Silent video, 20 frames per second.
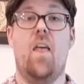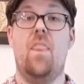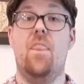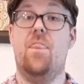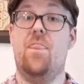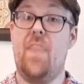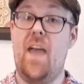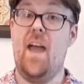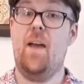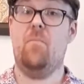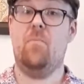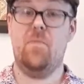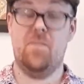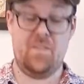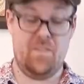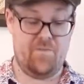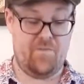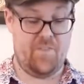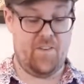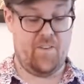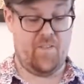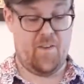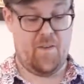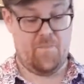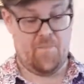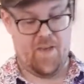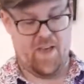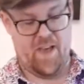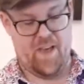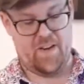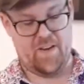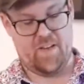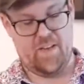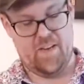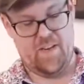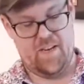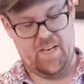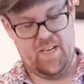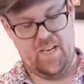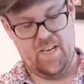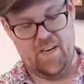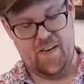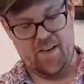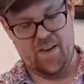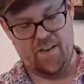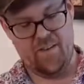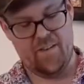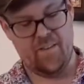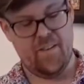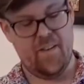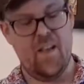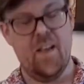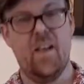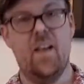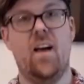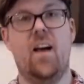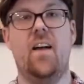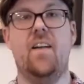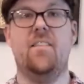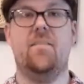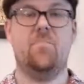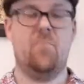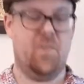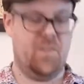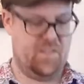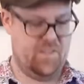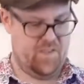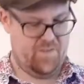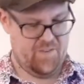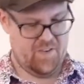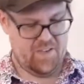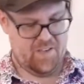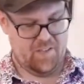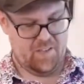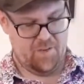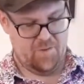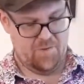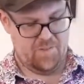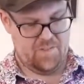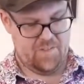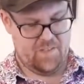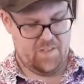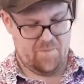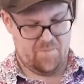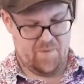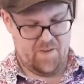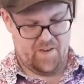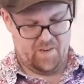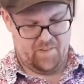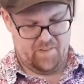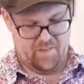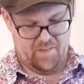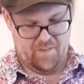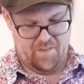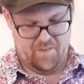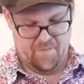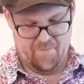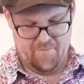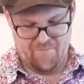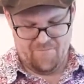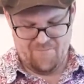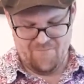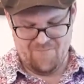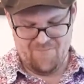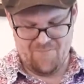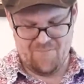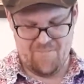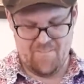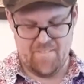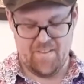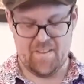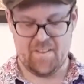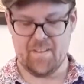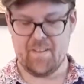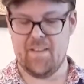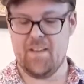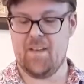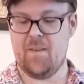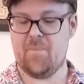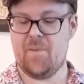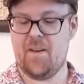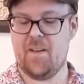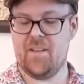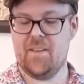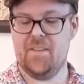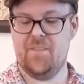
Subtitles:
That was a very bad cut. It wasn't even close to the middle. Come on.